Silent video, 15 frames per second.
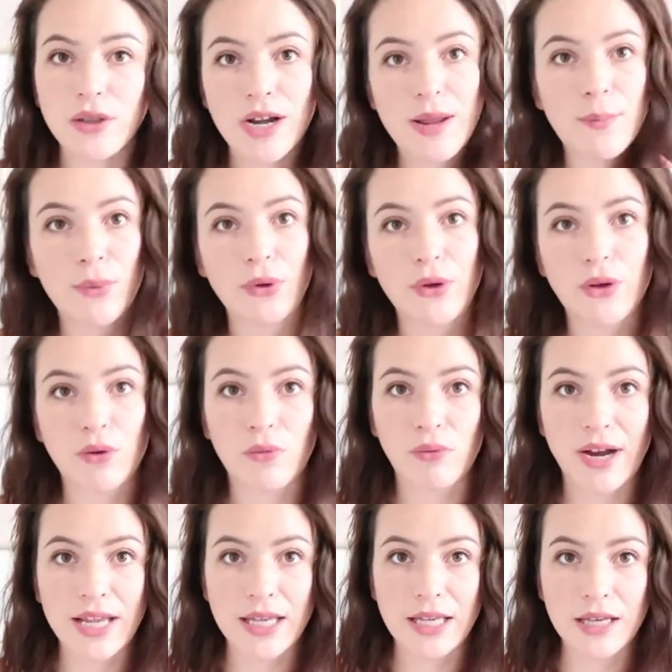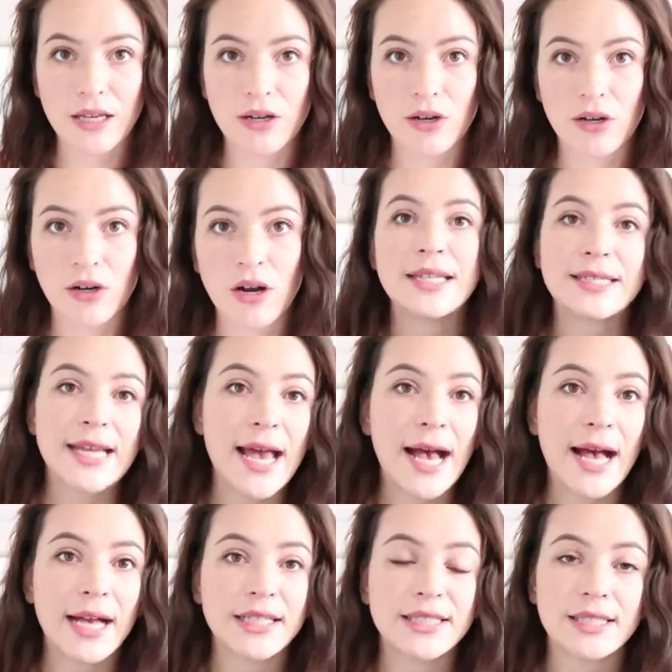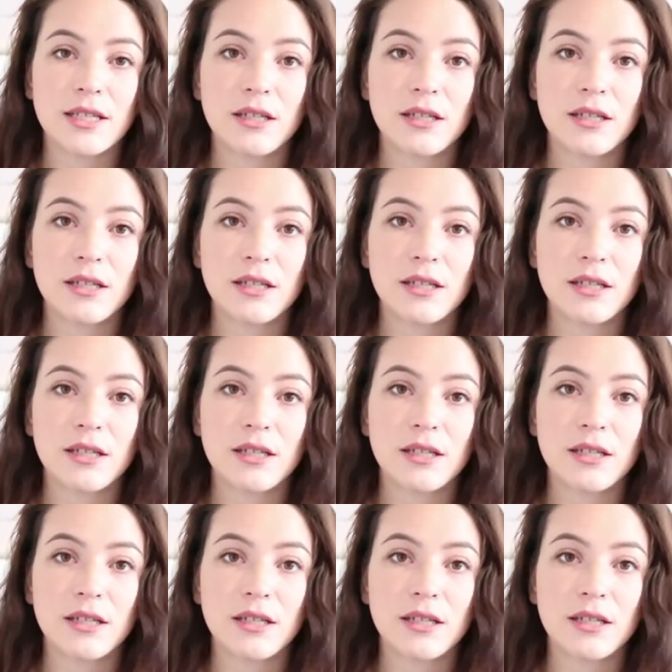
that I put right here the tags